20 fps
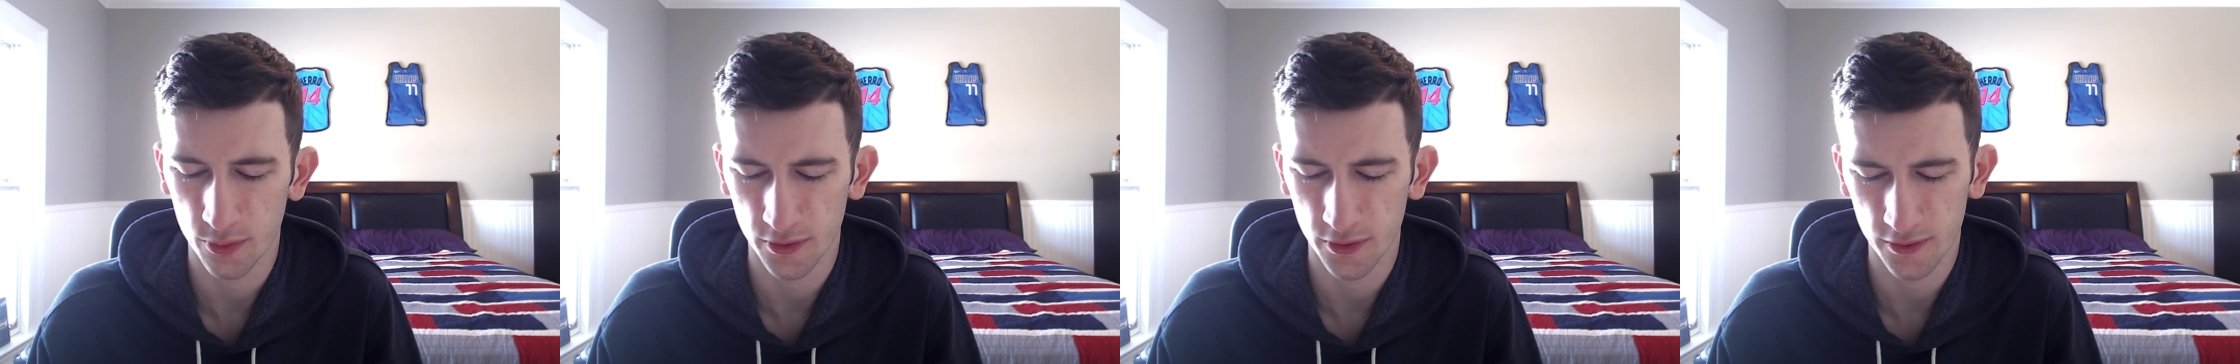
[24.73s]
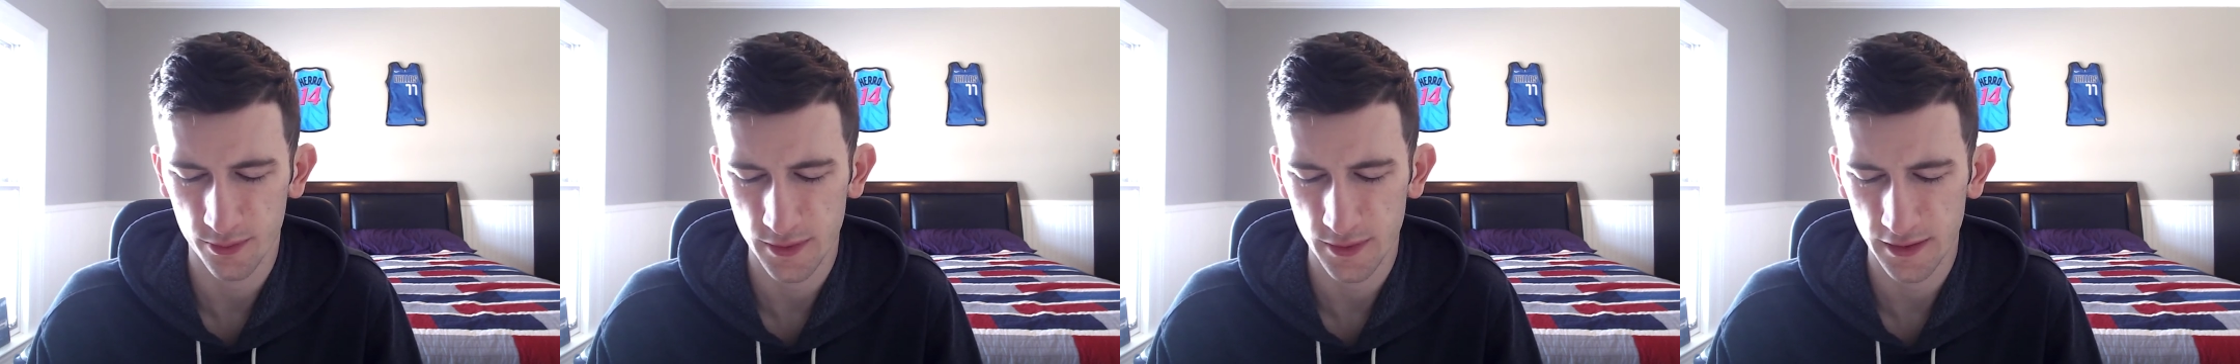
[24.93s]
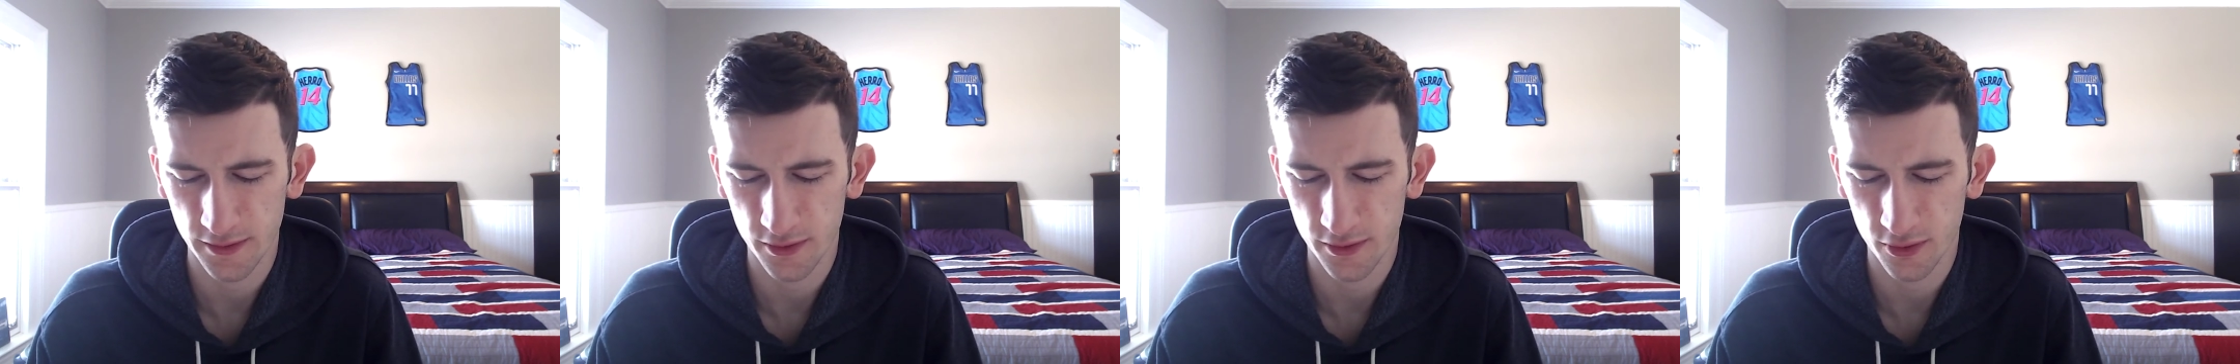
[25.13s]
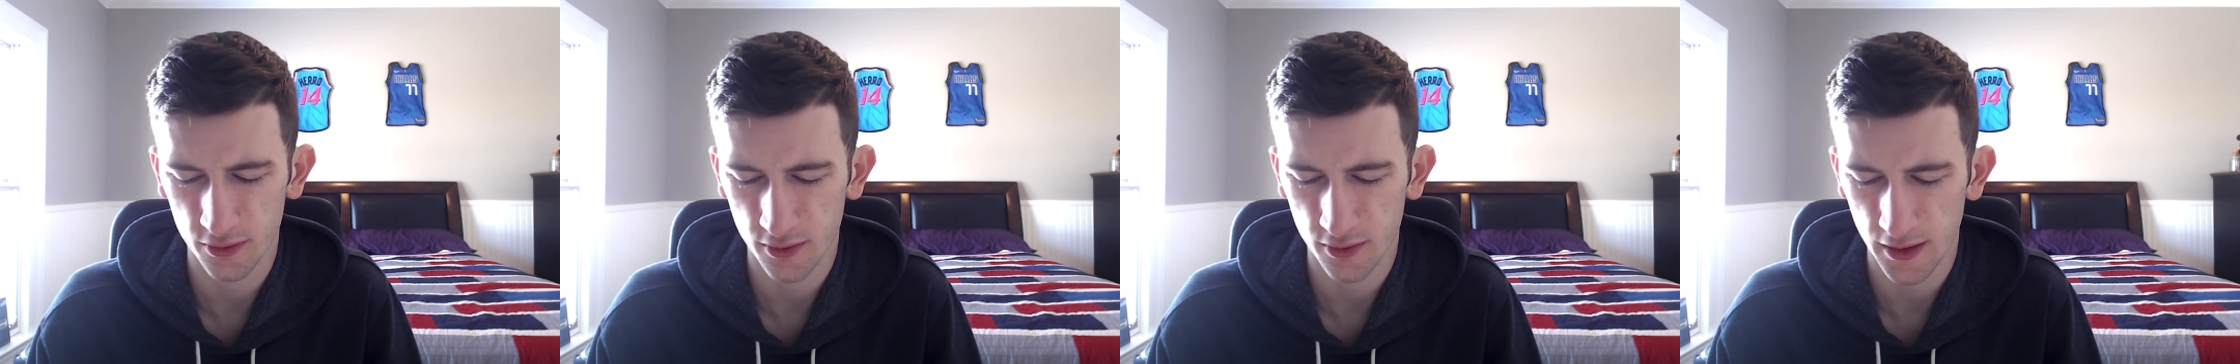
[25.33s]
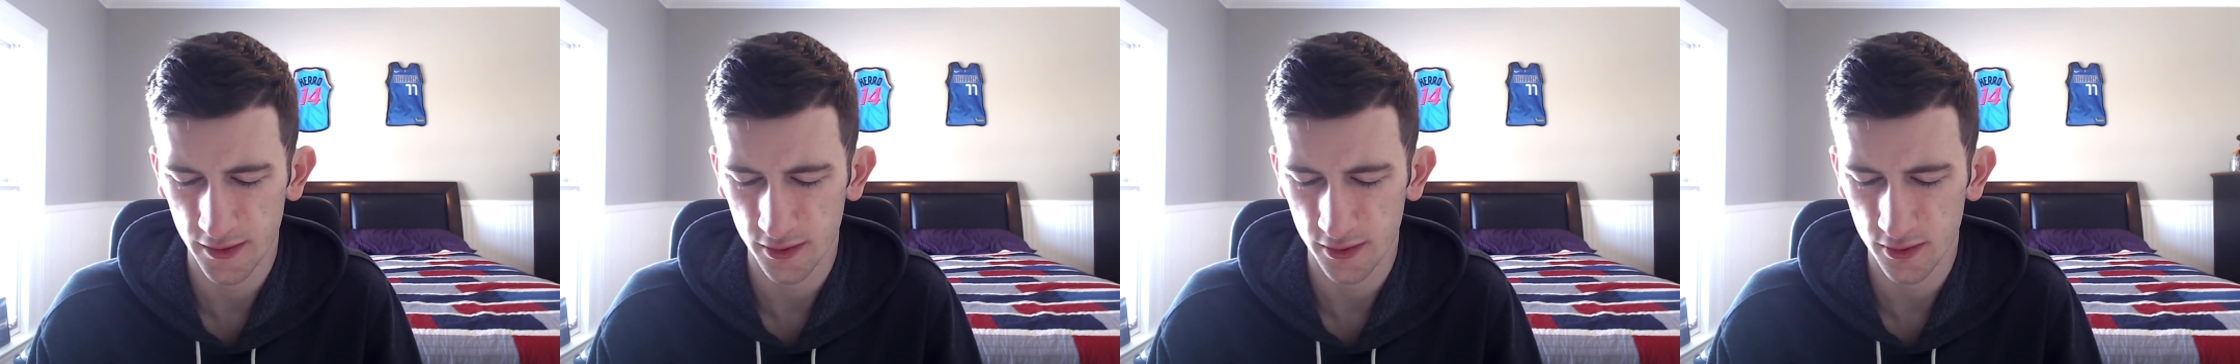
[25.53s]
which means they're
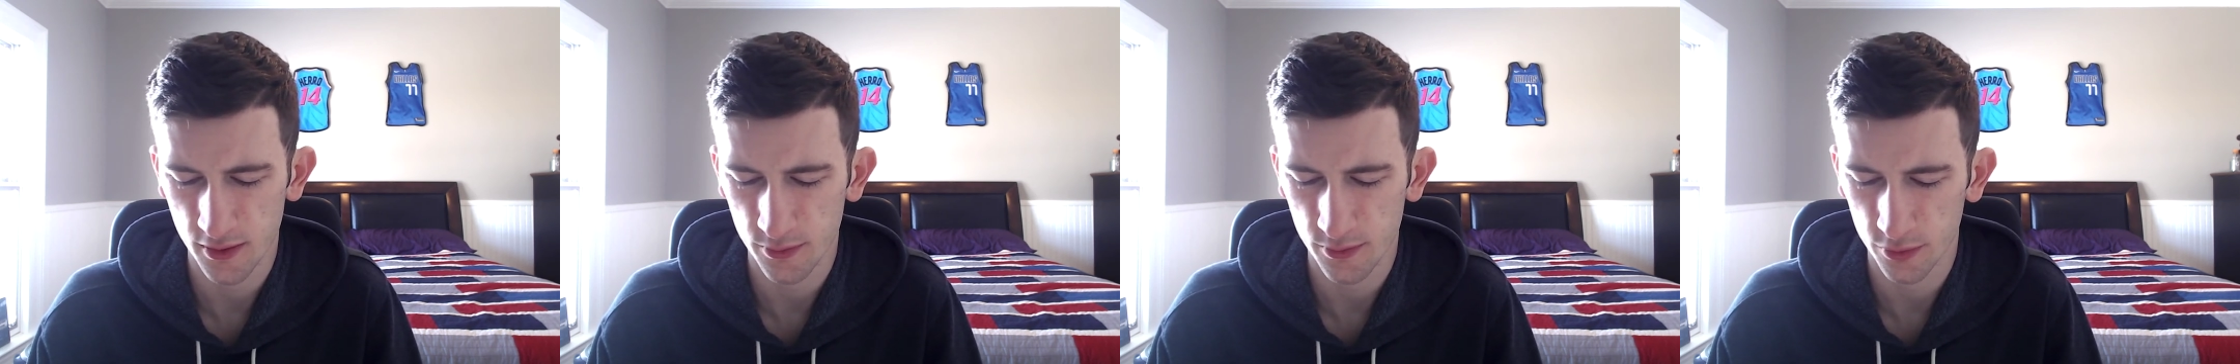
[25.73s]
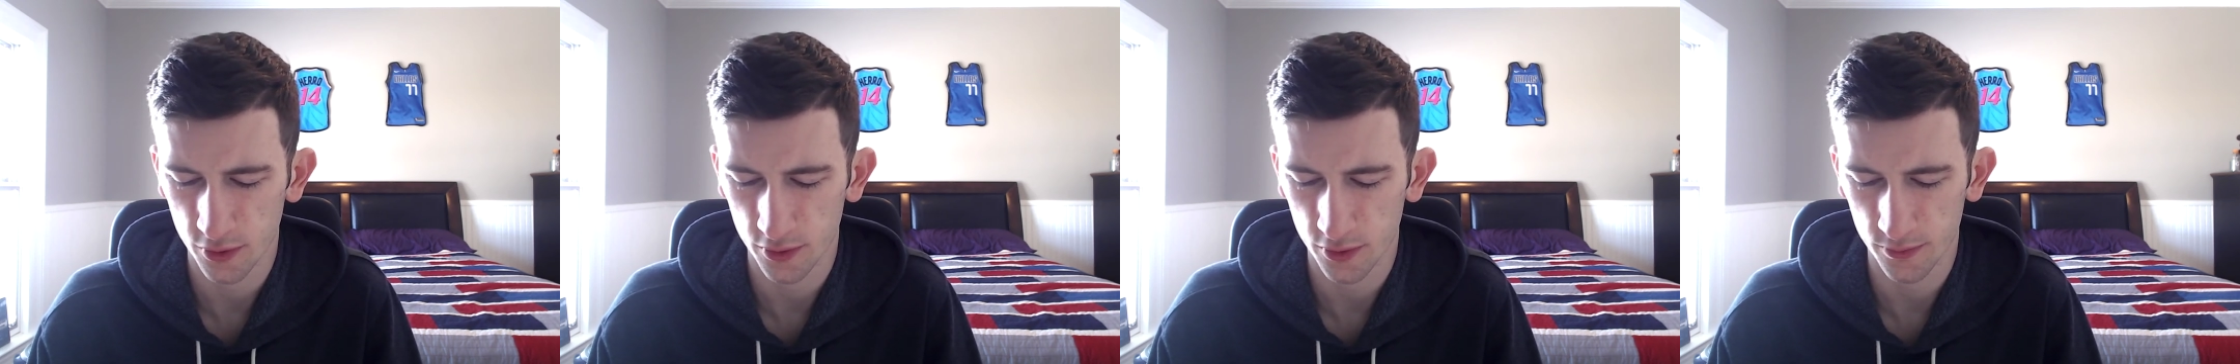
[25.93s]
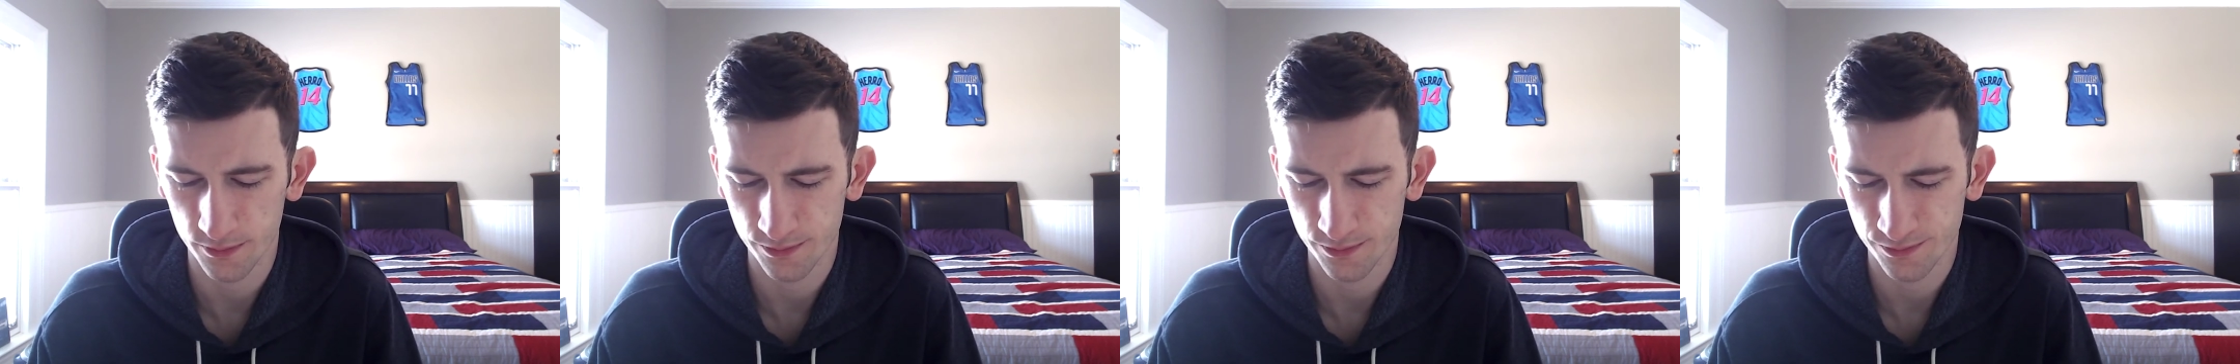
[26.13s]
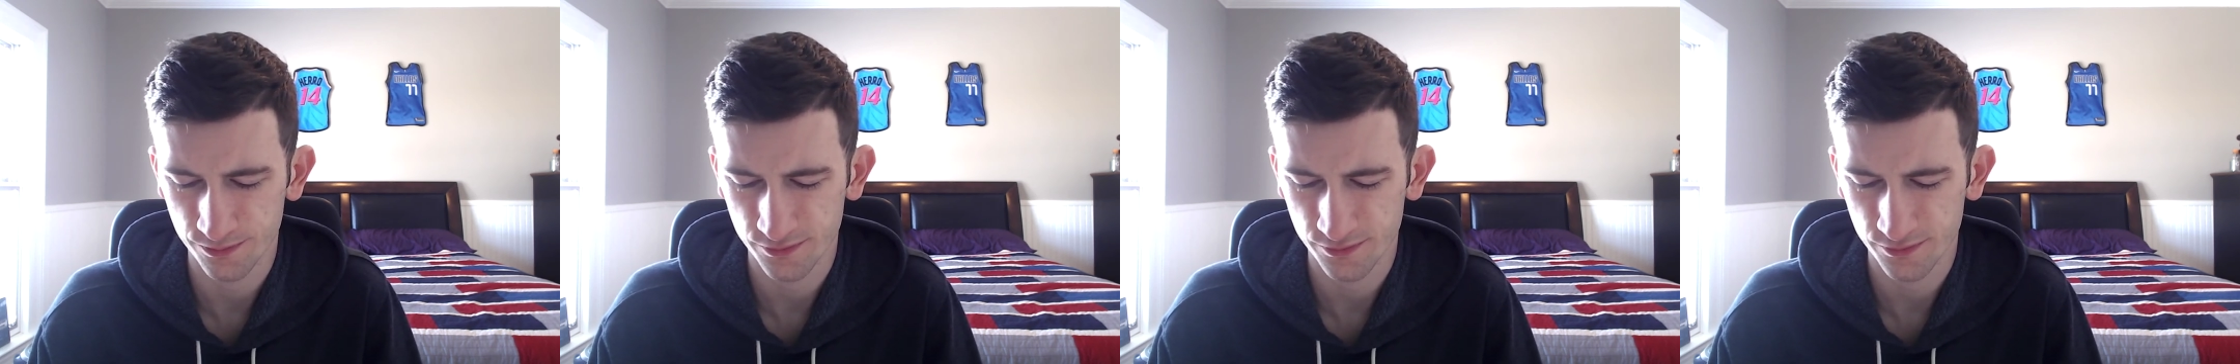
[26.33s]
like number